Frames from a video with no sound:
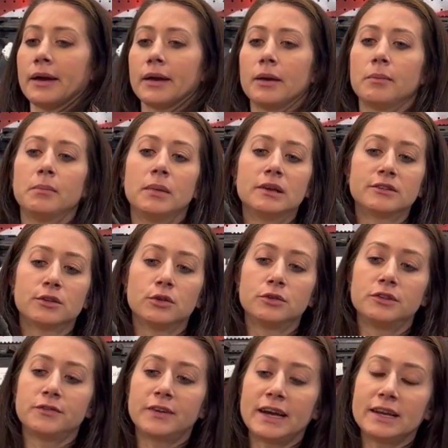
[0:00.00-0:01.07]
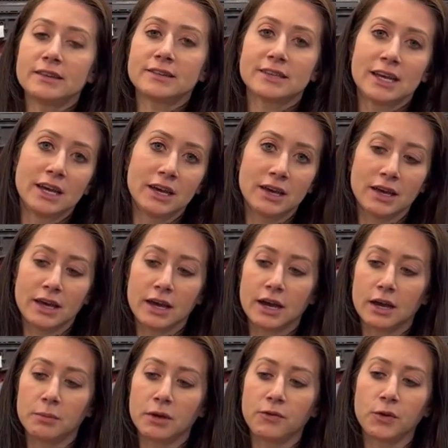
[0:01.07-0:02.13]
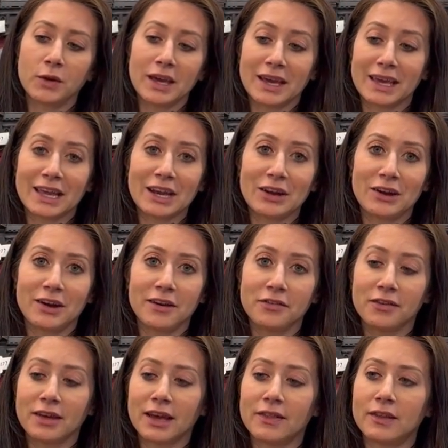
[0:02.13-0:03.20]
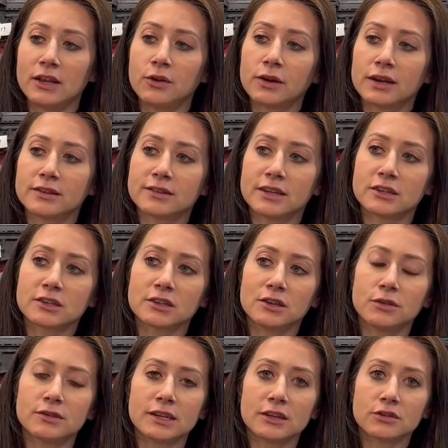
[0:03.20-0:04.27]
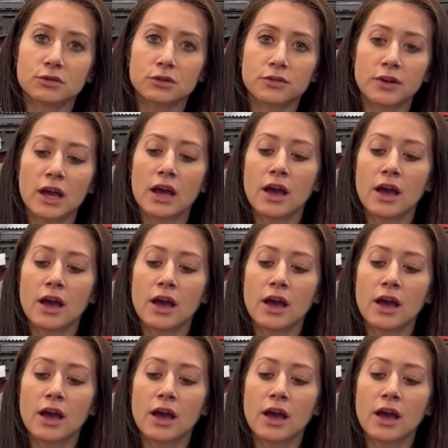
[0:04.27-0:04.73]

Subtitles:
muzzle device if you can't get it off, and then you can essentially use any sort of